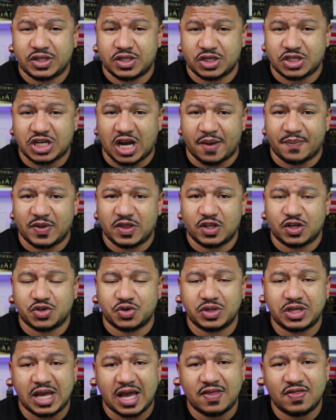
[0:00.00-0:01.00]
to chopping the
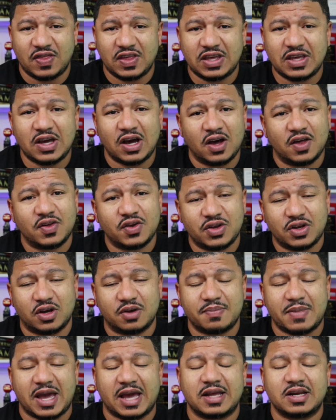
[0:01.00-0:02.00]
tree and the other
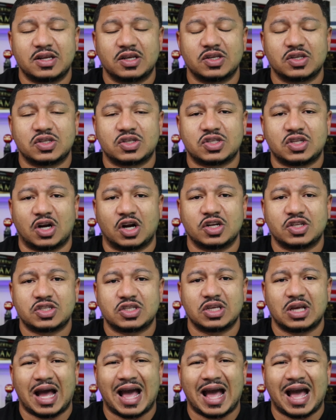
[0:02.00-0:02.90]
young man starts